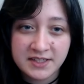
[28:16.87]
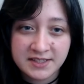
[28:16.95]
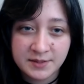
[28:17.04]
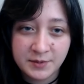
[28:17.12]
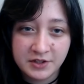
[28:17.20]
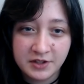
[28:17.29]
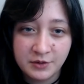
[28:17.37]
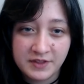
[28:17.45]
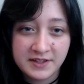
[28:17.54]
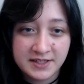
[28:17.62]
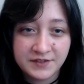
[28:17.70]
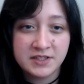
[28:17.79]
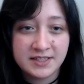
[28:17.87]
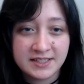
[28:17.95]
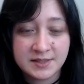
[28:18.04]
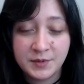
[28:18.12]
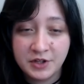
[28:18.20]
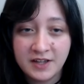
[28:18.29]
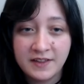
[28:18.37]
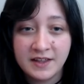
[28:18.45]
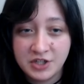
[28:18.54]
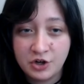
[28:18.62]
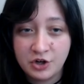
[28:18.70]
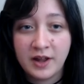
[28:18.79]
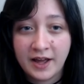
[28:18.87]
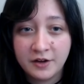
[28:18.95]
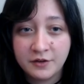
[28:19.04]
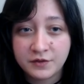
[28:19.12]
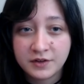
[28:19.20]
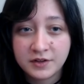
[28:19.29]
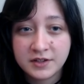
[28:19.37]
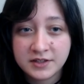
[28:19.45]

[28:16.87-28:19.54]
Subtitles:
disability that you don't have?